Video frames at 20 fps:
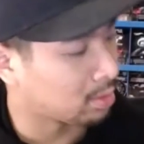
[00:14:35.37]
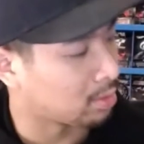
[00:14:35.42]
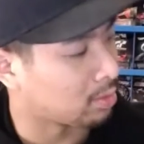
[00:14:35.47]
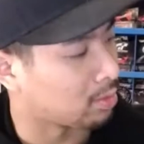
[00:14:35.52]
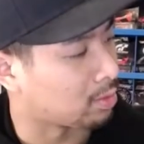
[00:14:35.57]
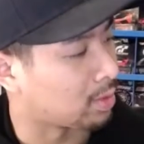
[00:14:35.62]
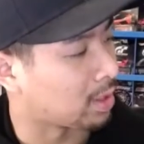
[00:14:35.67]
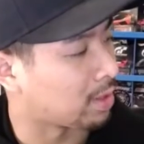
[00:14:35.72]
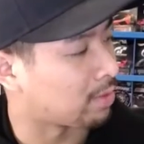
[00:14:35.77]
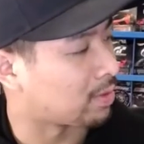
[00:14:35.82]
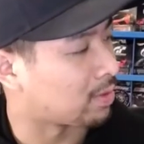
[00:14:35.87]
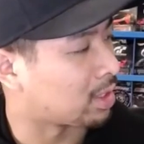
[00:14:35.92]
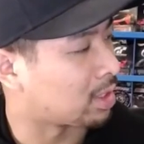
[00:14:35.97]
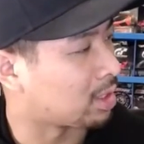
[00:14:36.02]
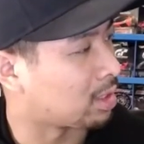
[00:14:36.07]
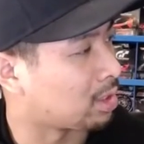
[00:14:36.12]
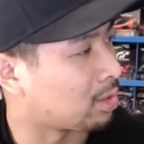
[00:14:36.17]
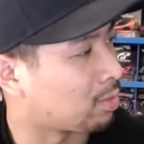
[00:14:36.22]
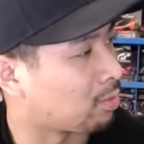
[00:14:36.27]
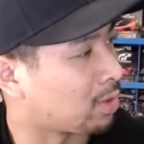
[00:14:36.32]
We have
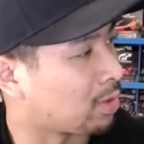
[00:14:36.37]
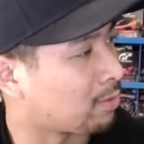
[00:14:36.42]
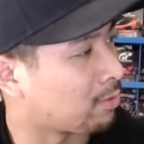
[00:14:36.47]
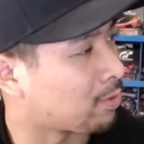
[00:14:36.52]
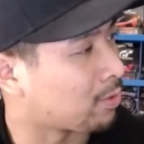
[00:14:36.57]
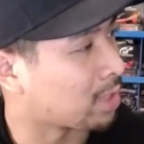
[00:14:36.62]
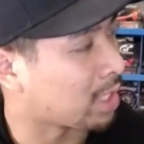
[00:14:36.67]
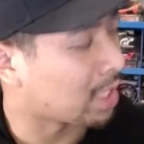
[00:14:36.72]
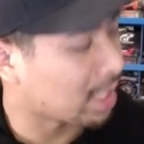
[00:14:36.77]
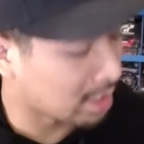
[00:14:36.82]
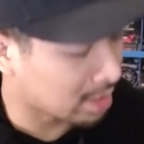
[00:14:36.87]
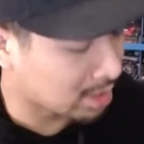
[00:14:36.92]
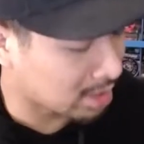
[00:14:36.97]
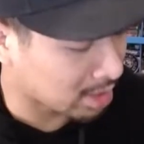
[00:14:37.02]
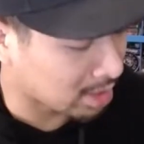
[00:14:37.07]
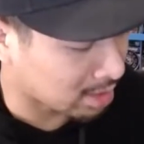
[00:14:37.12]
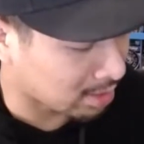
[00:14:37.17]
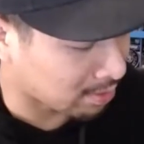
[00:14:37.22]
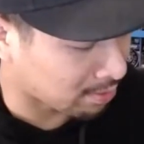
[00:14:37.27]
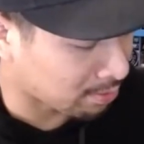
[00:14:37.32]
the one for the
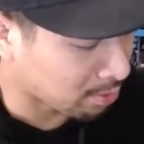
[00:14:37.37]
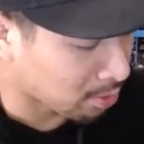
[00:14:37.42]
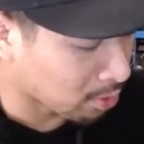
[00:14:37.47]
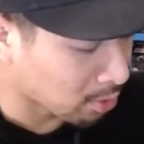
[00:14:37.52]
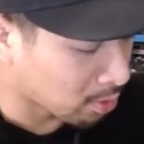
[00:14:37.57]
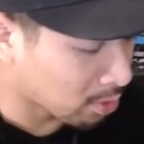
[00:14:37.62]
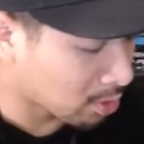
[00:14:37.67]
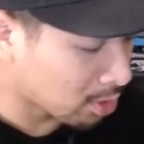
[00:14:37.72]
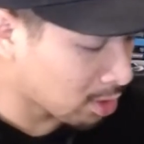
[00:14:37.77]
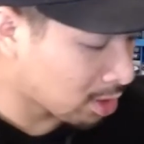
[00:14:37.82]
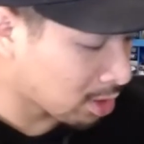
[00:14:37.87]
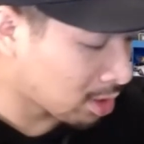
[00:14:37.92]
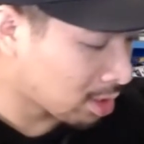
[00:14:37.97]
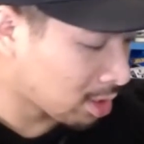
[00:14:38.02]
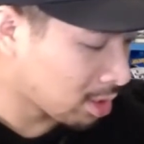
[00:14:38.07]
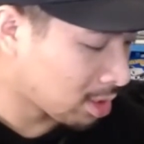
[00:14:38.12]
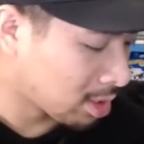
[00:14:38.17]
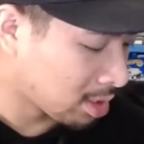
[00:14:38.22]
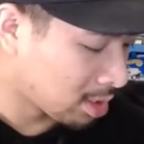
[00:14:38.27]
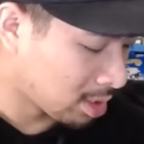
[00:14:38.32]
N64.
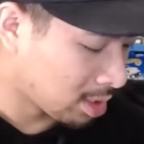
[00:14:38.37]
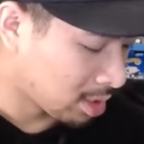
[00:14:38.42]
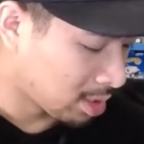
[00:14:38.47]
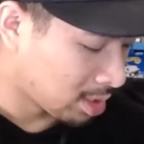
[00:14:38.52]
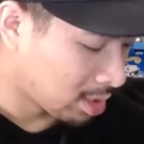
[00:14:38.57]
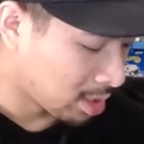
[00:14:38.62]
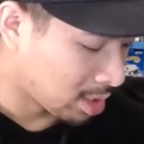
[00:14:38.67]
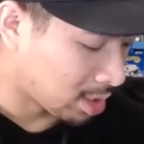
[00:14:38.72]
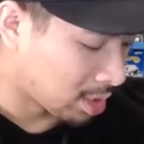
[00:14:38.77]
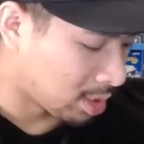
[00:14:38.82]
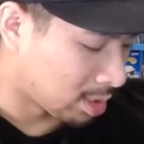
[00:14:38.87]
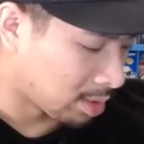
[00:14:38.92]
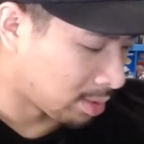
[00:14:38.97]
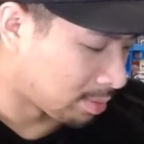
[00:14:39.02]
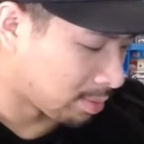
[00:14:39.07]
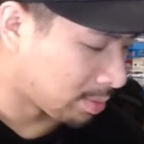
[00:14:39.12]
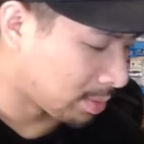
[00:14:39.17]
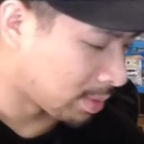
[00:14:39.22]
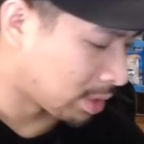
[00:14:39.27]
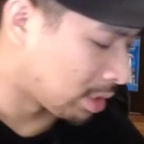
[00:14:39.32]

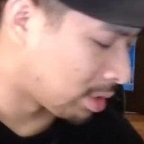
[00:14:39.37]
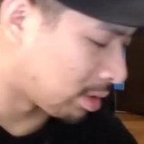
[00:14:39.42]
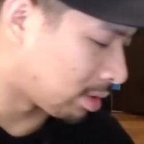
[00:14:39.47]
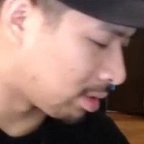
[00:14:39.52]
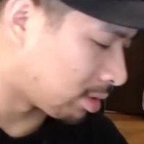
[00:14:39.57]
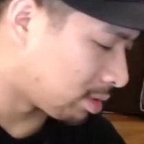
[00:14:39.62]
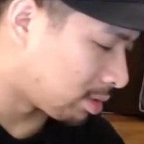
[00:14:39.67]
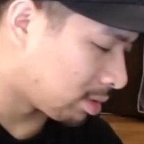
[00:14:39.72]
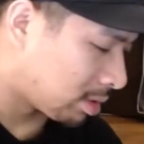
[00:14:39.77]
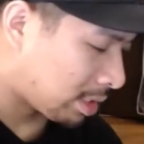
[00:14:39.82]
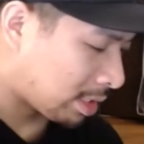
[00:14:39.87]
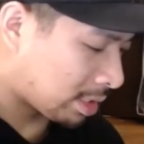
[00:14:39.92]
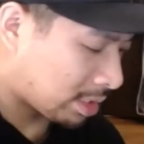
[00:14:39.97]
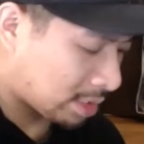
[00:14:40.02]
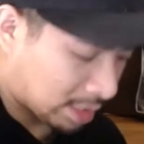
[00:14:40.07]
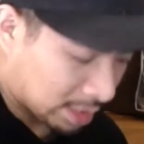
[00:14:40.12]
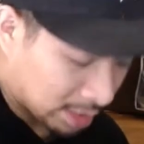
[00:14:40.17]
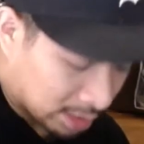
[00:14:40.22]
And it